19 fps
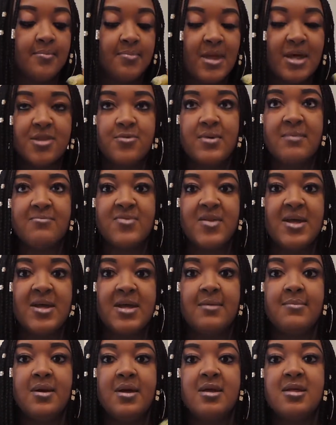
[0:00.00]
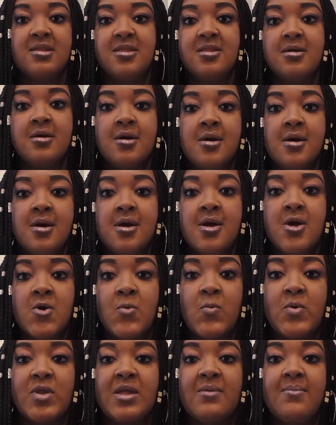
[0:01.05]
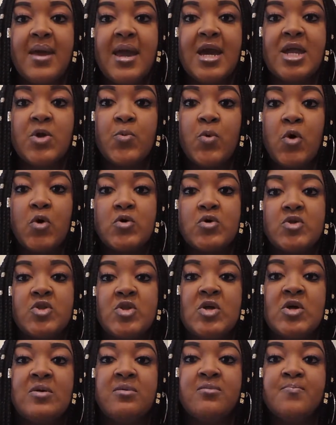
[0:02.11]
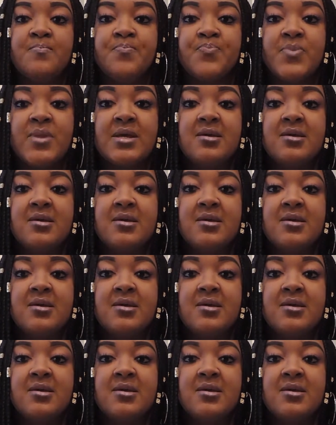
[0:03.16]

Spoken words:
That's what I'm thinking, because when the man approached them,